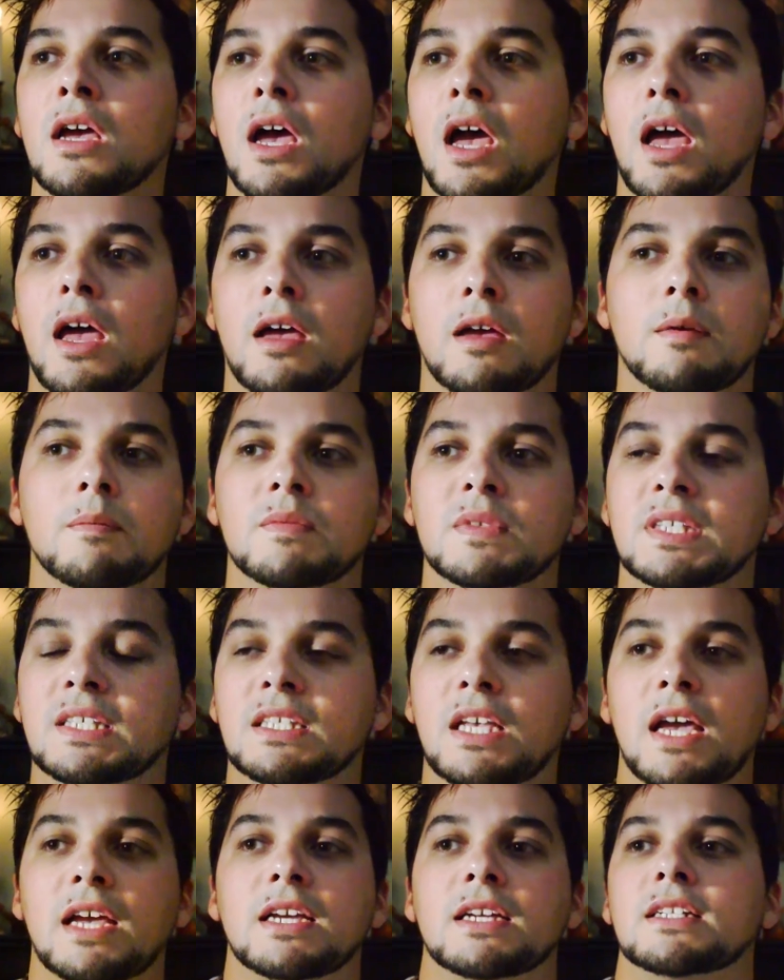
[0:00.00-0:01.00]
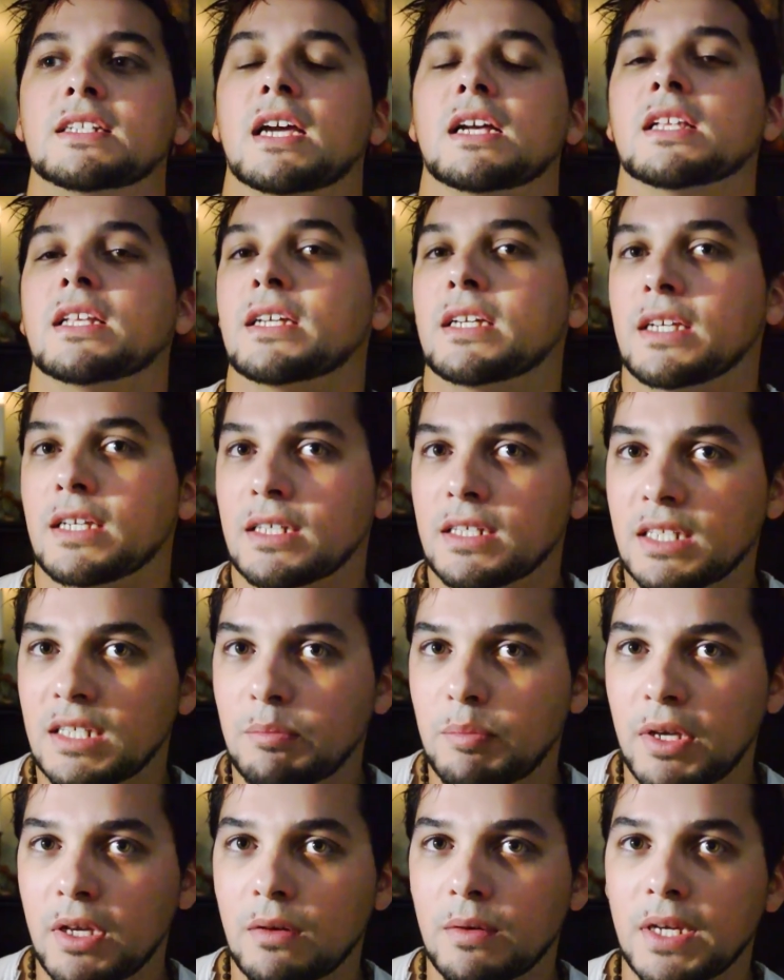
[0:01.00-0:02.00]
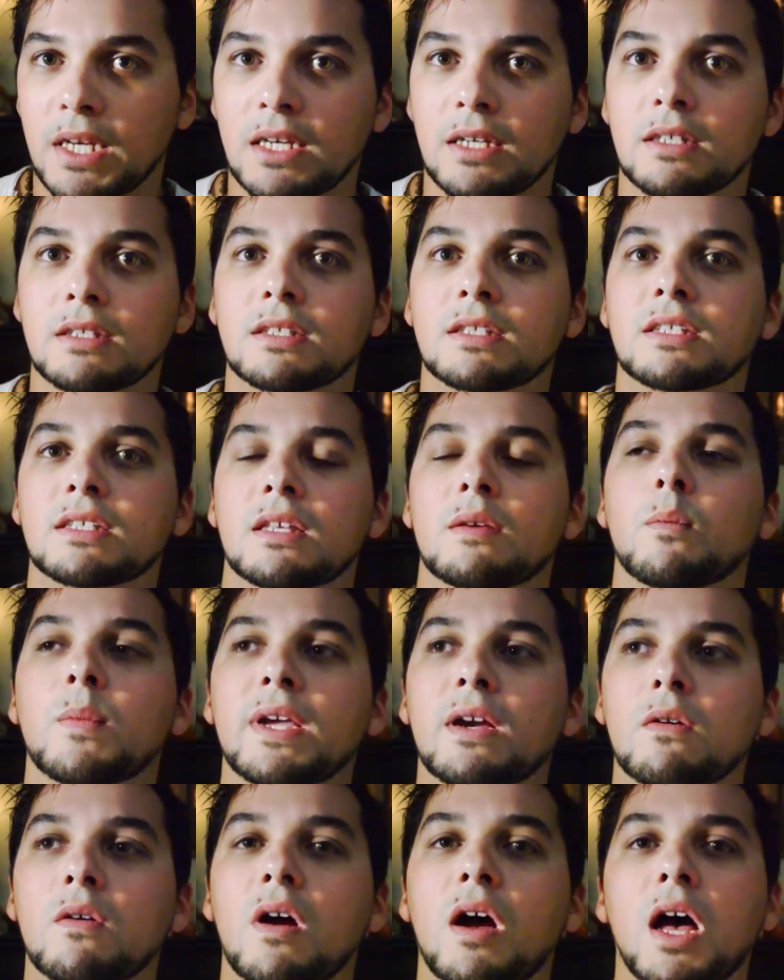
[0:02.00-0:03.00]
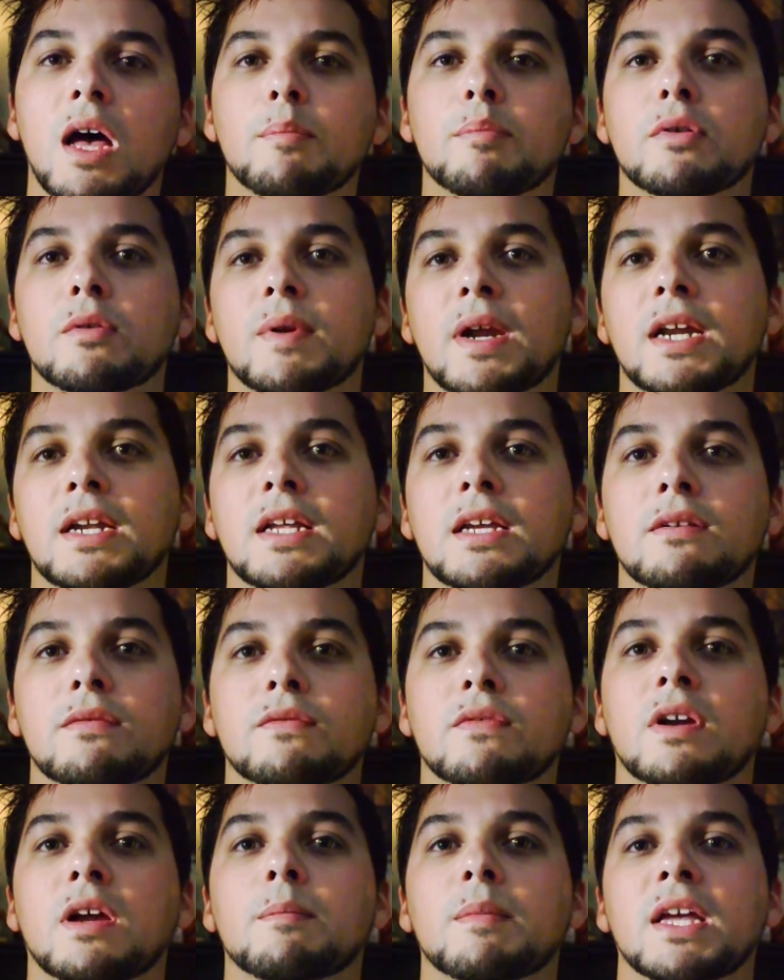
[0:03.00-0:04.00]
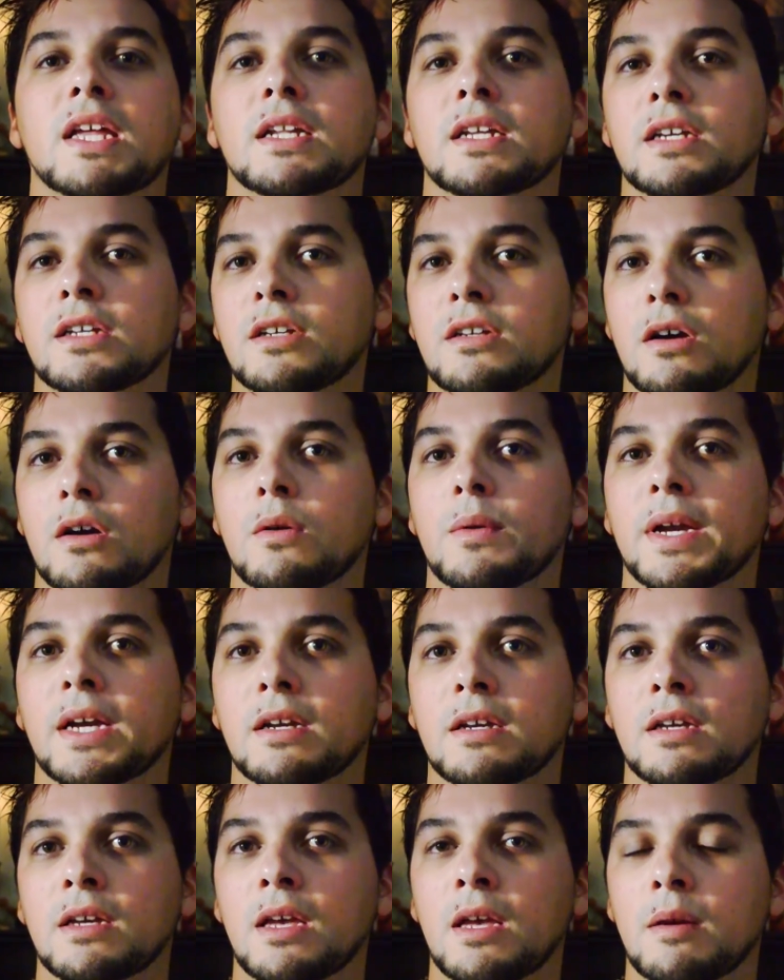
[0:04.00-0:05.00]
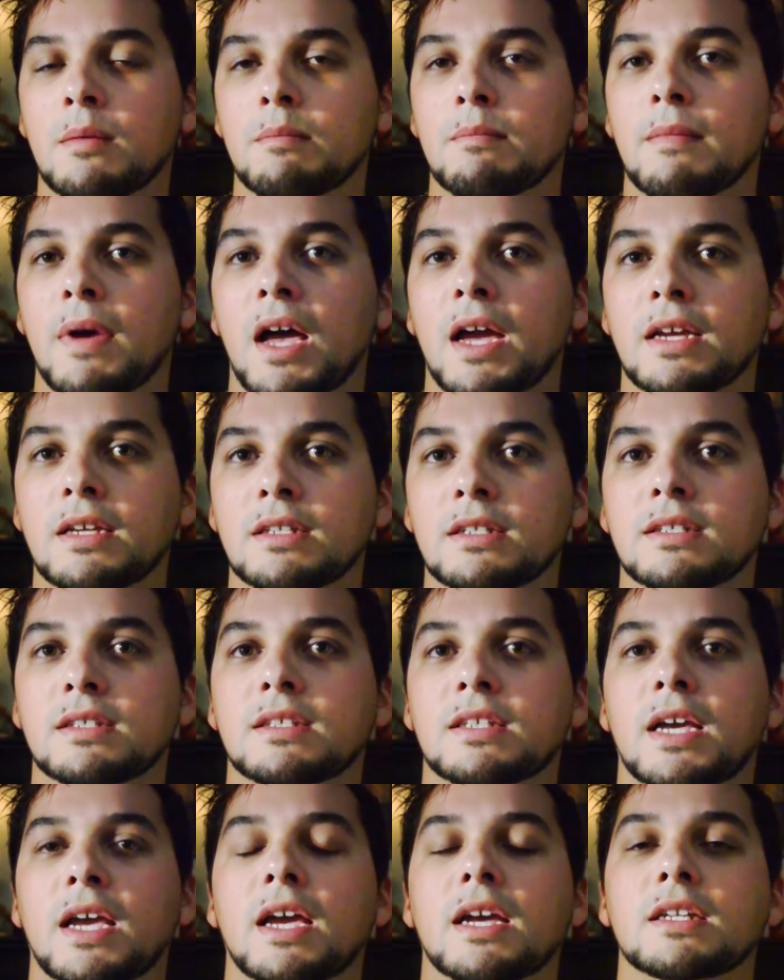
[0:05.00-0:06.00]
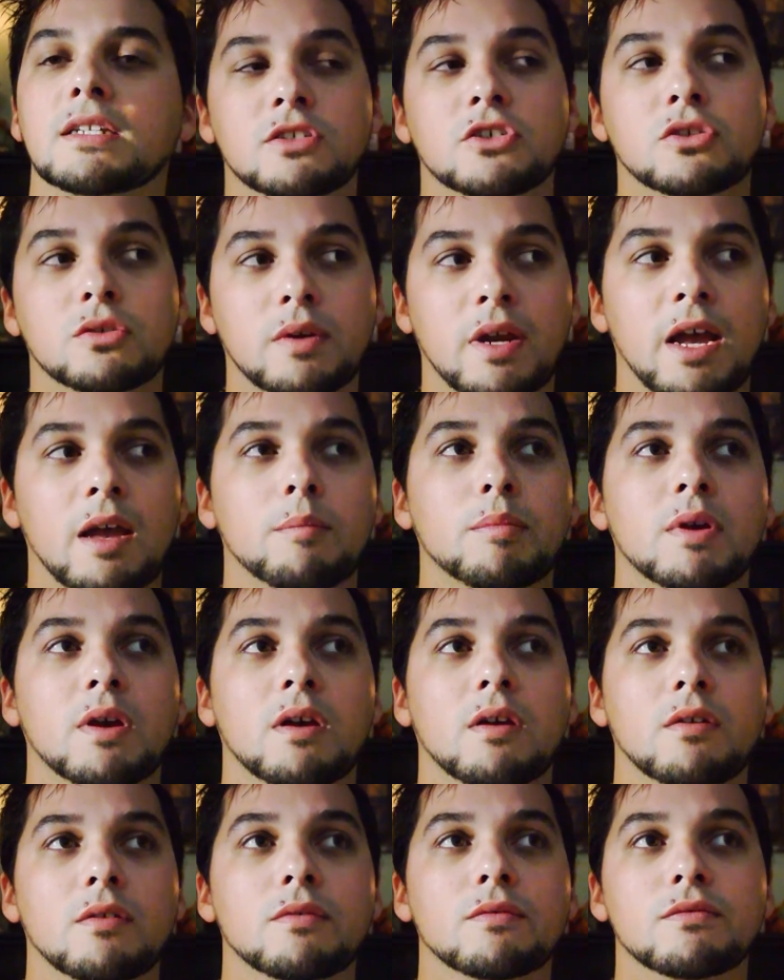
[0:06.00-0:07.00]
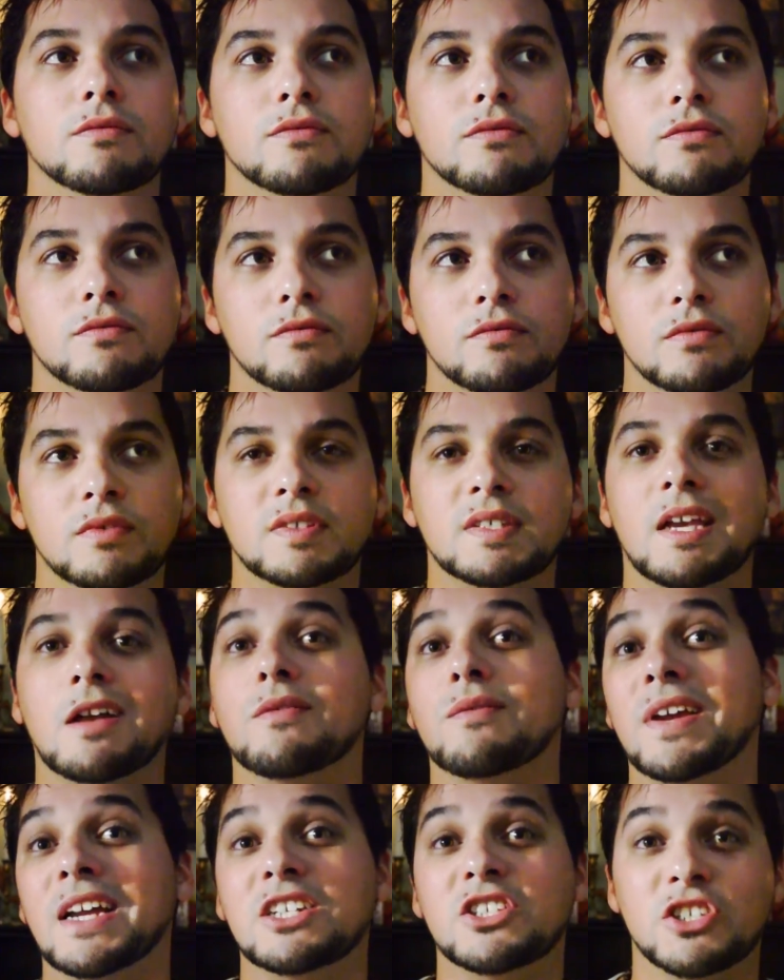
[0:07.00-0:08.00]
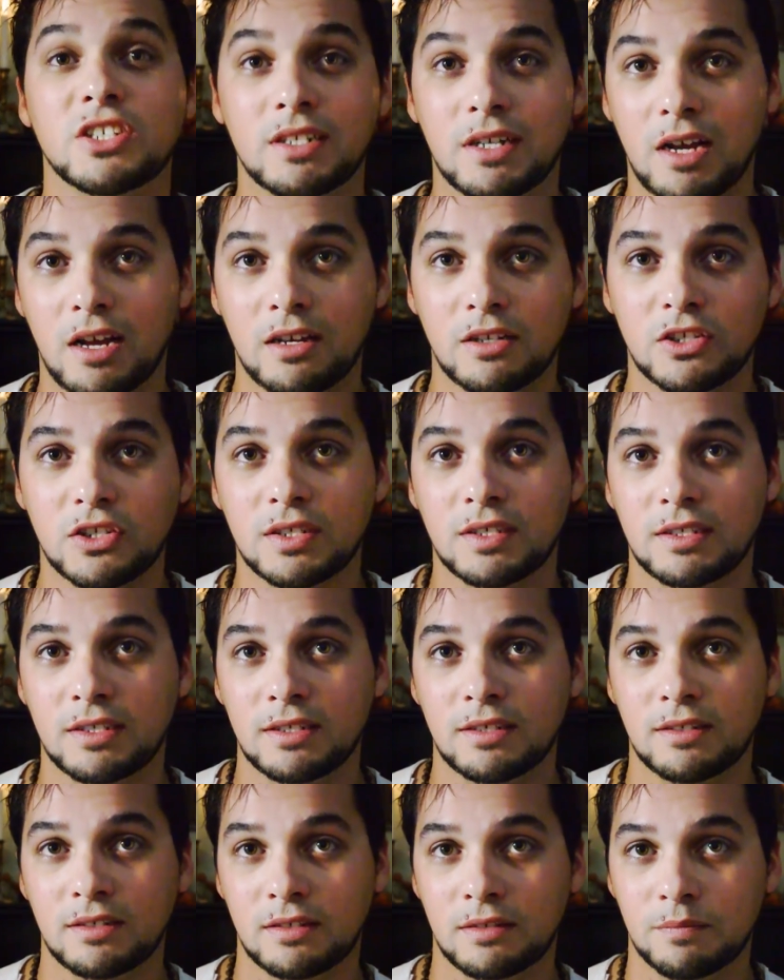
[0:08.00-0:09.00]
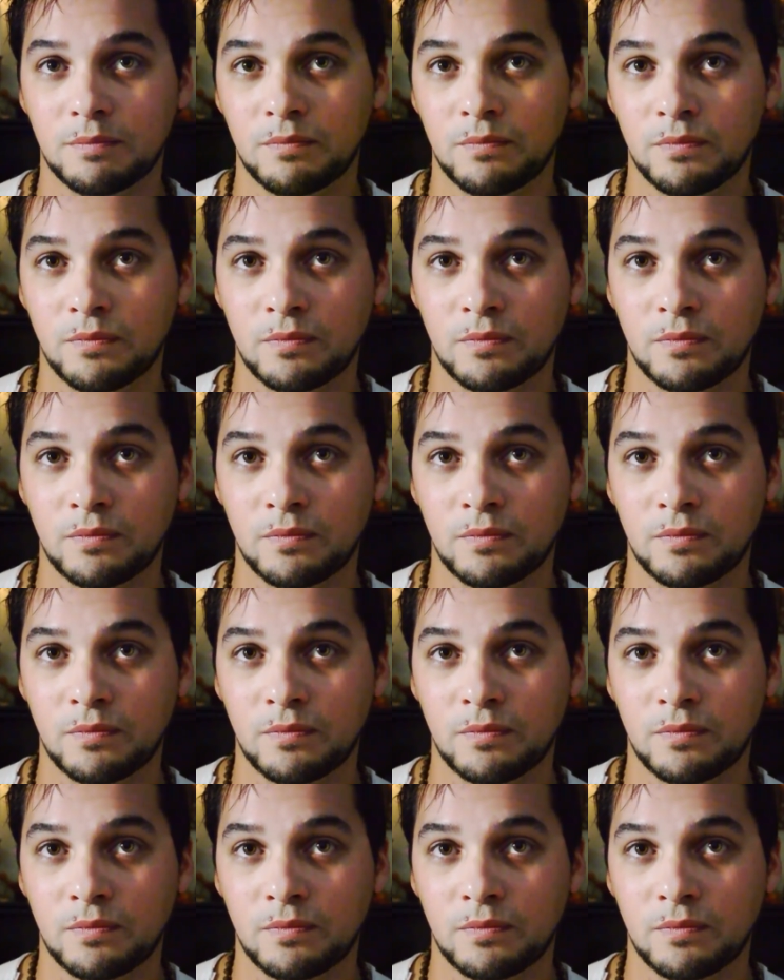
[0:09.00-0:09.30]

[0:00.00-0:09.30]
um, psychedelic experience, we are operating from an egoic mindset, a trap of salvation consciousness.